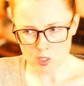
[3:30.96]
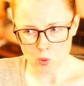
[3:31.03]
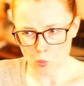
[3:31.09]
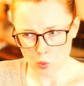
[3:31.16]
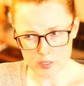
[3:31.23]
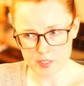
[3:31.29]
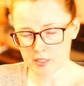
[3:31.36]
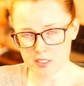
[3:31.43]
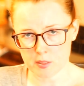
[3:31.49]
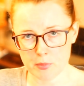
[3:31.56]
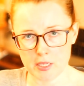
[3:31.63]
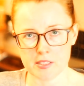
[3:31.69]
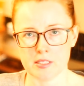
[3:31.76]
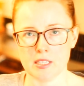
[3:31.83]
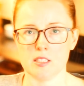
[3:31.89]
was
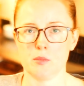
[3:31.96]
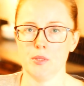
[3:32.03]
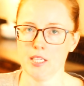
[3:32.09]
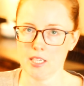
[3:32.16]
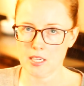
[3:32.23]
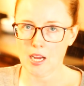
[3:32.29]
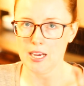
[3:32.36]
dismissed as being an